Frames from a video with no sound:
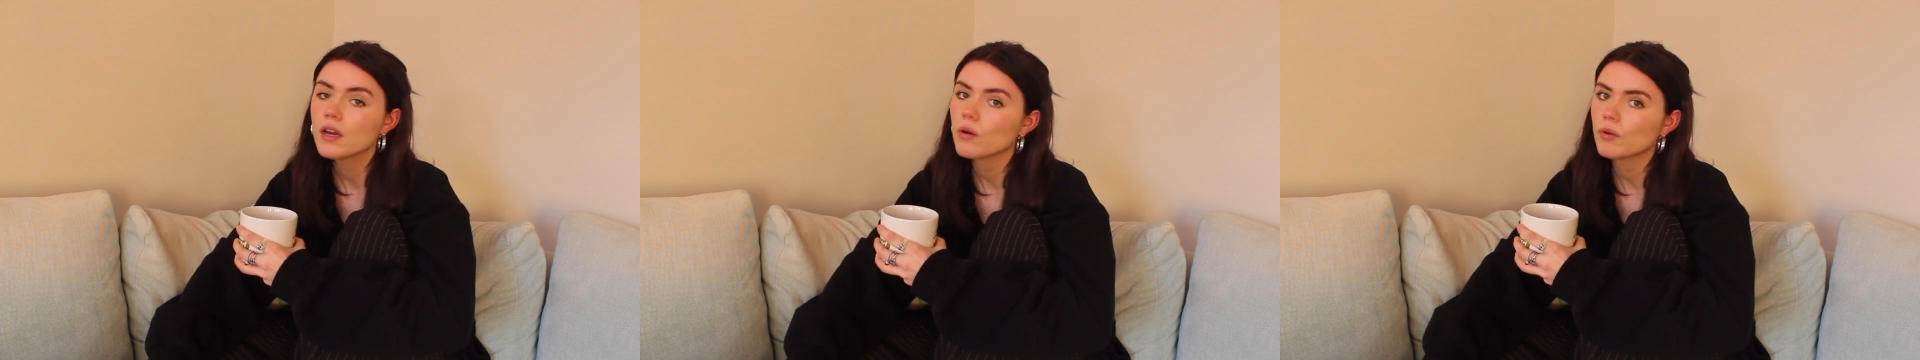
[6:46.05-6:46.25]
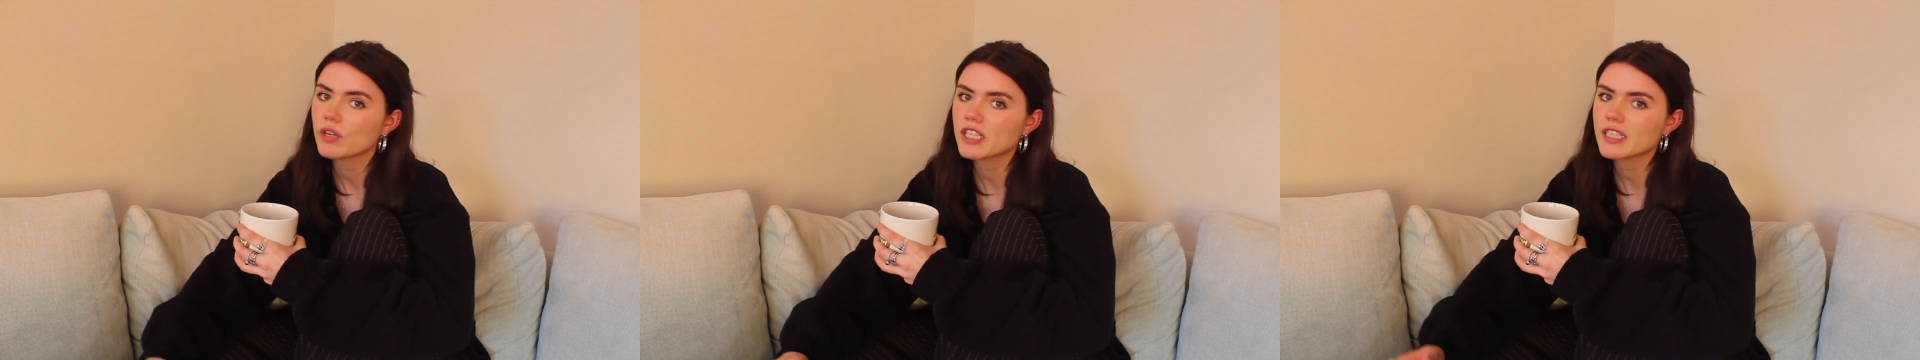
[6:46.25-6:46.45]

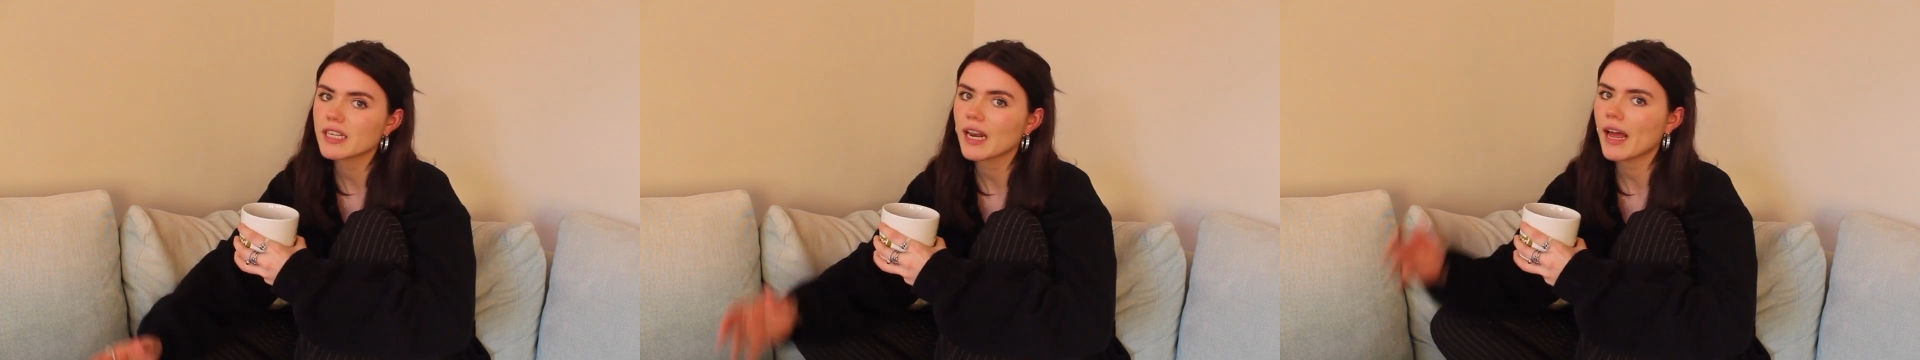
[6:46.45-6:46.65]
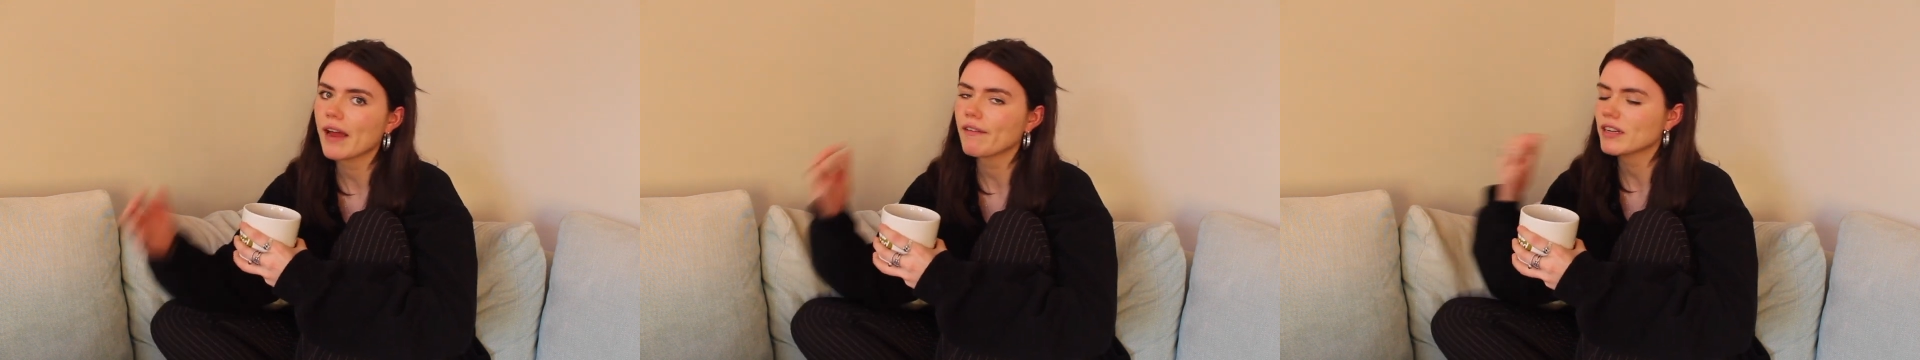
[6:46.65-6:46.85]
which is
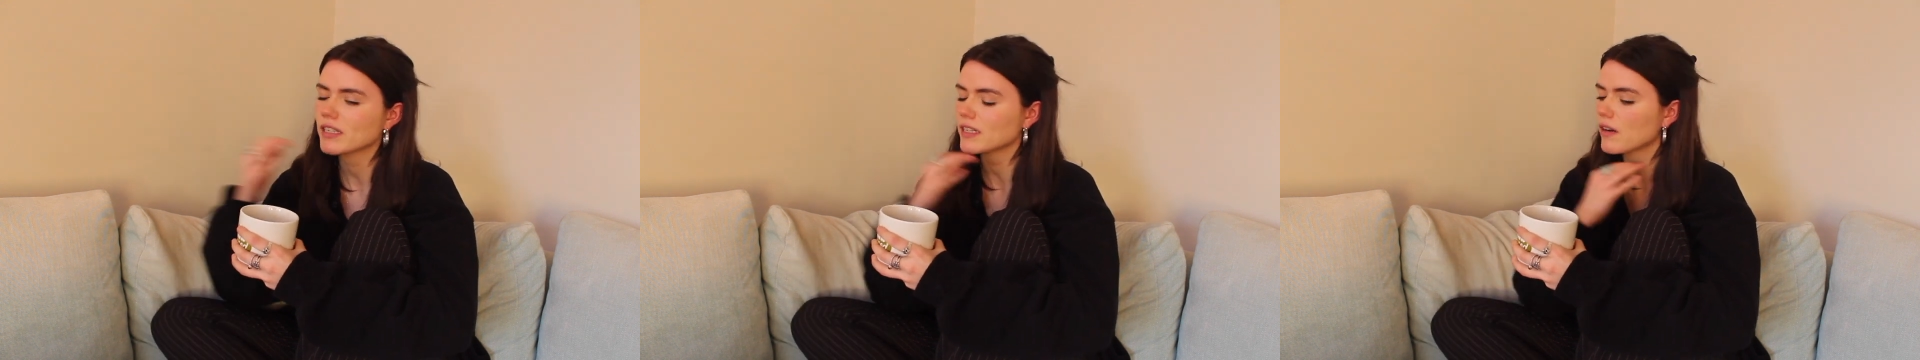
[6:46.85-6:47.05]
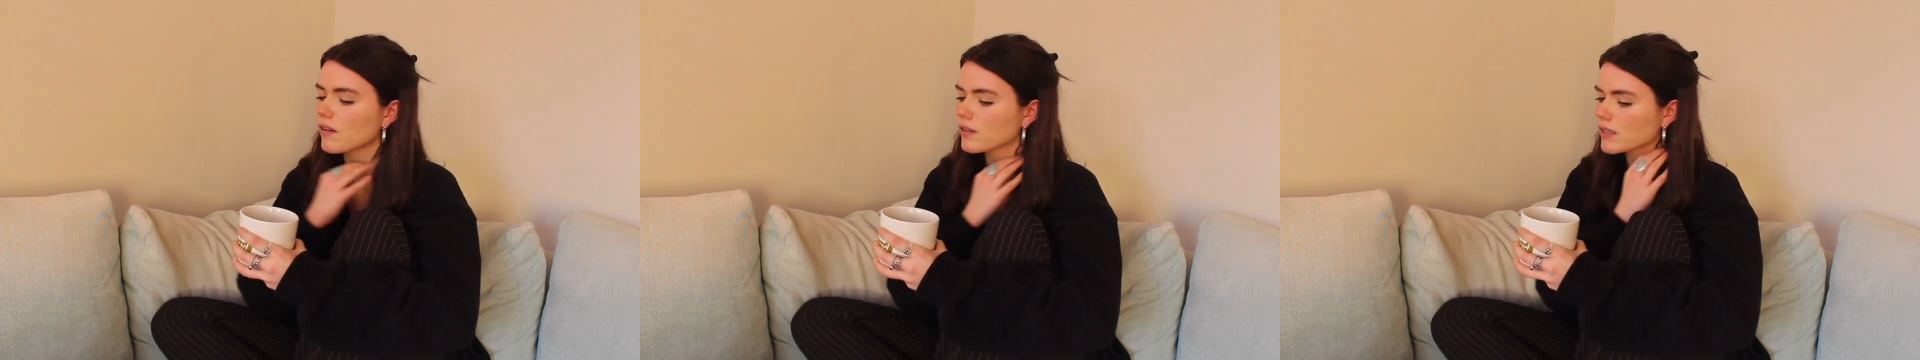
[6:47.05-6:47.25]
hilarious
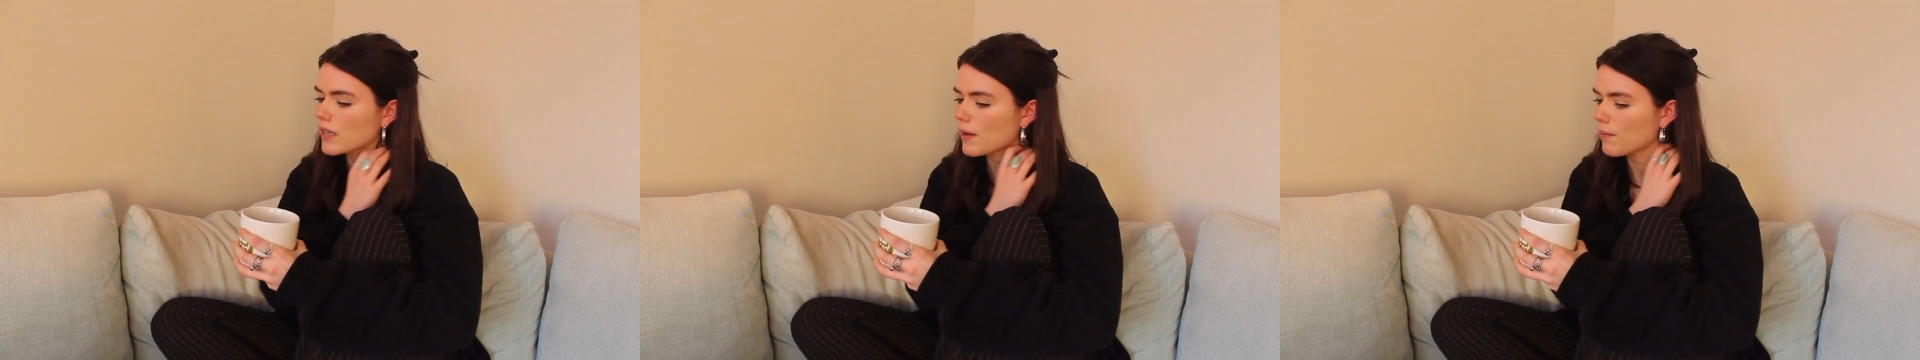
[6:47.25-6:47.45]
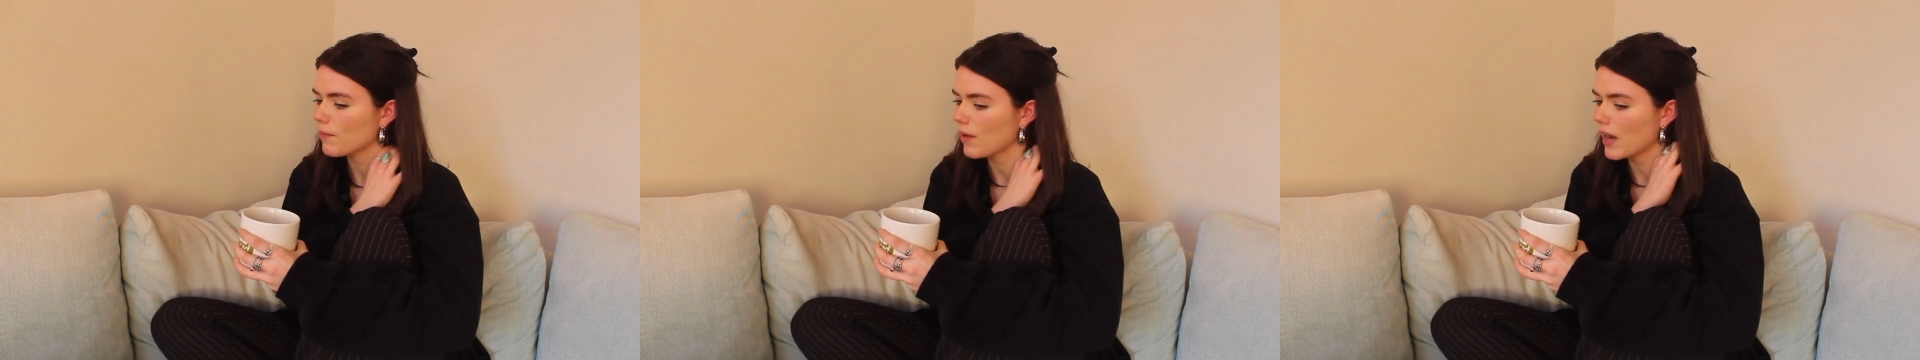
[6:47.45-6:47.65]
now because
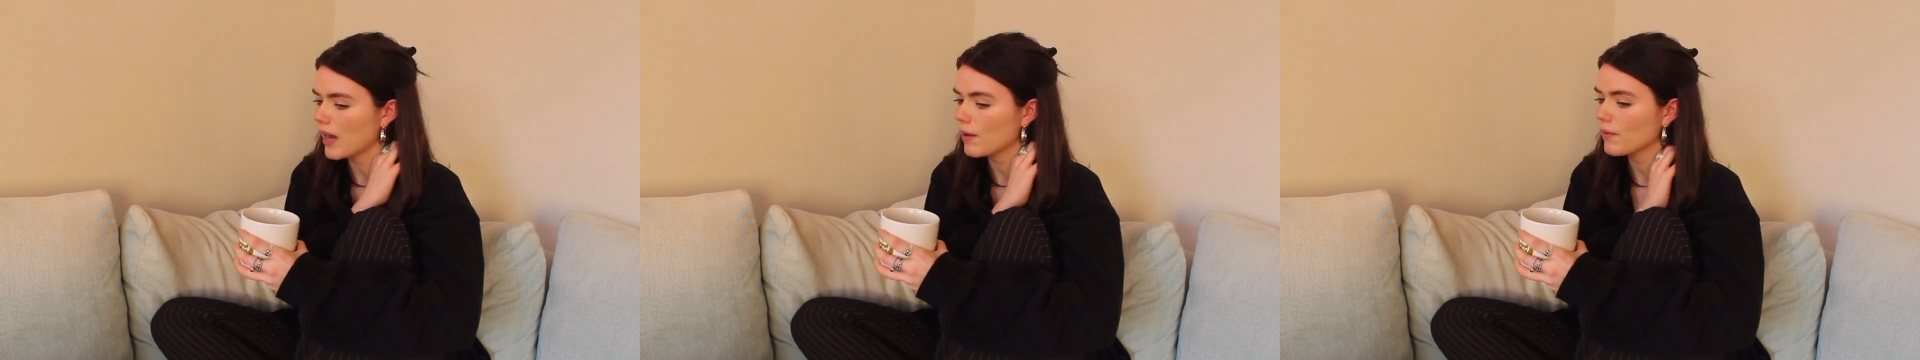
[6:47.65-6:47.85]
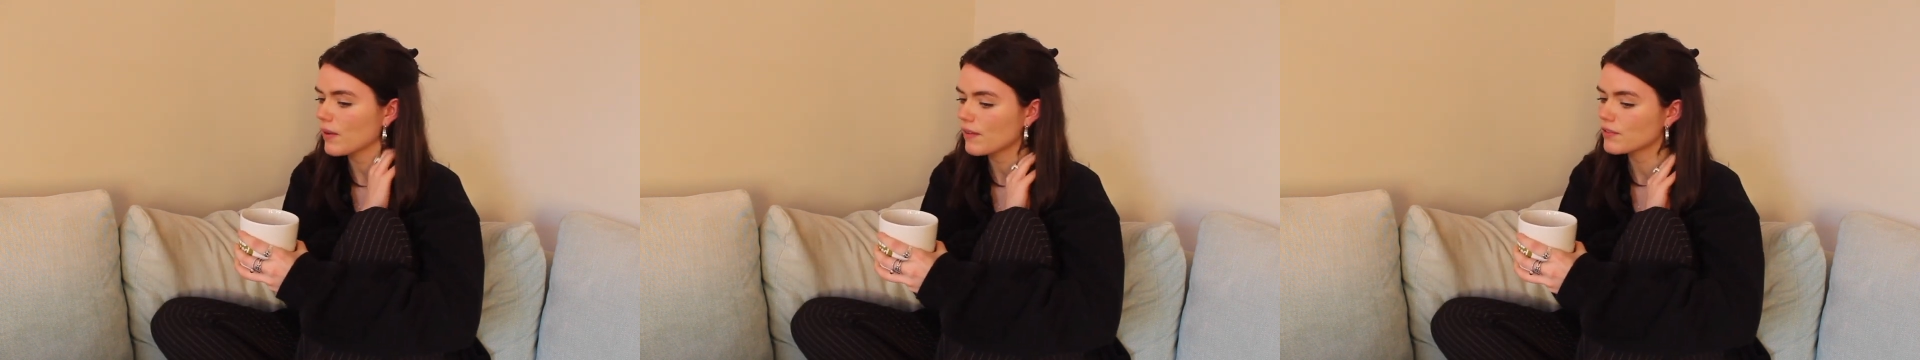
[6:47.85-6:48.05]

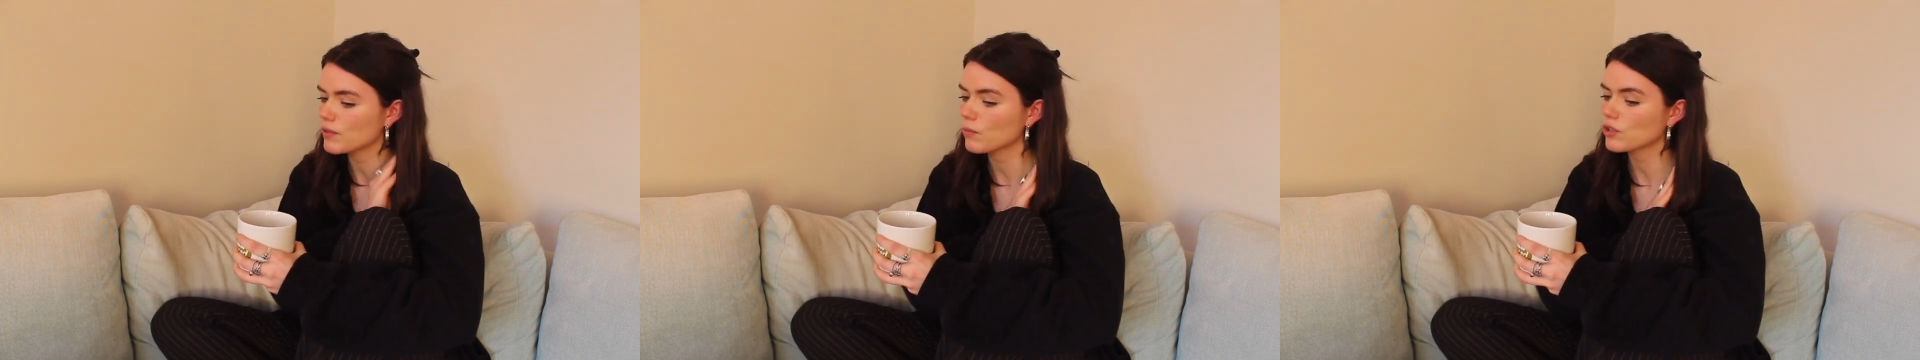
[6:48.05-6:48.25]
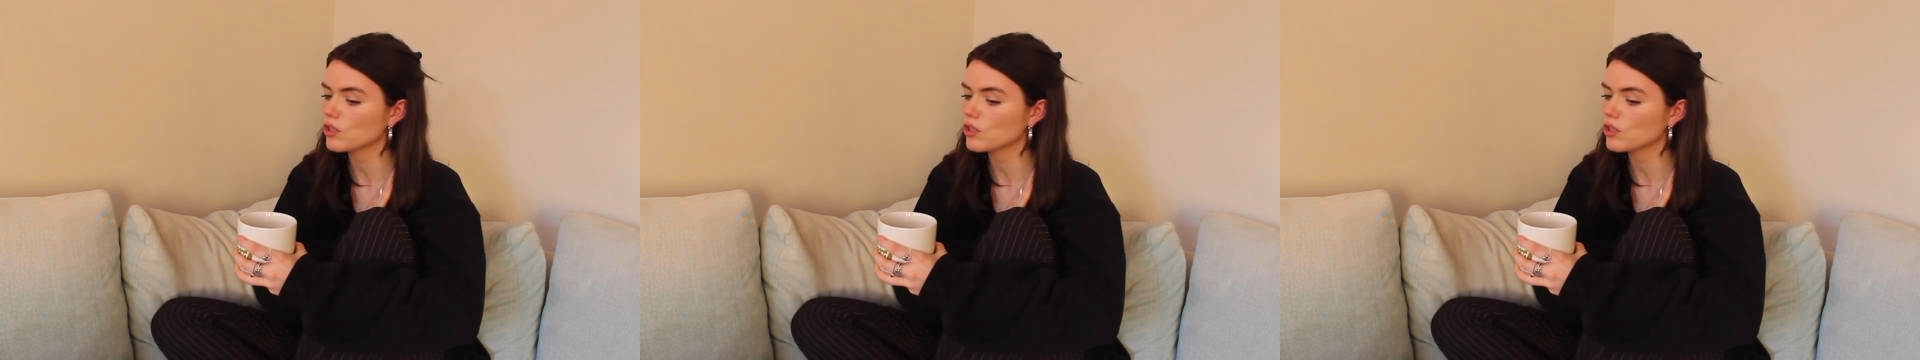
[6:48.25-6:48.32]
if someone